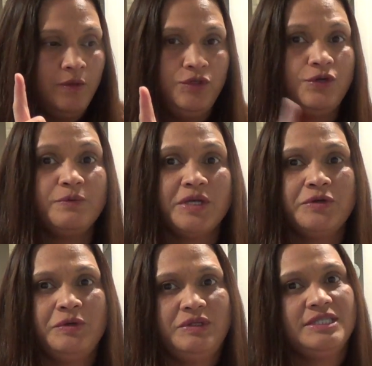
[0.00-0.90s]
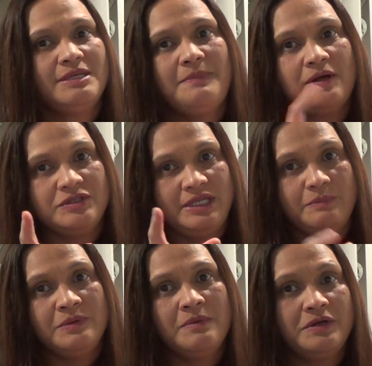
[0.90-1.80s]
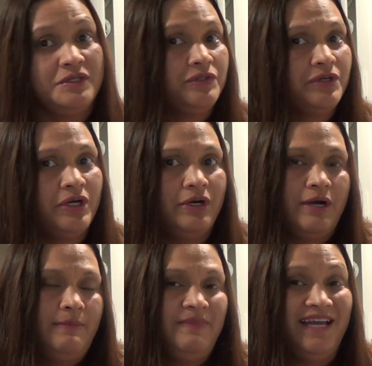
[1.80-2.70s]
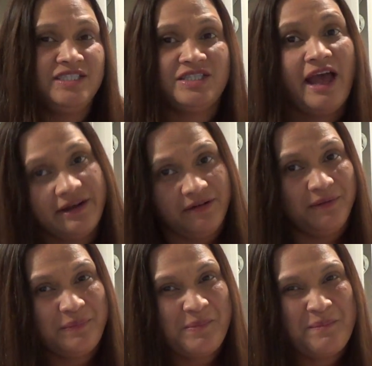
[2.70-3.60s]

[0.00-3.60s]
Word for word: new recruit that's about to get promoted to her um, next title.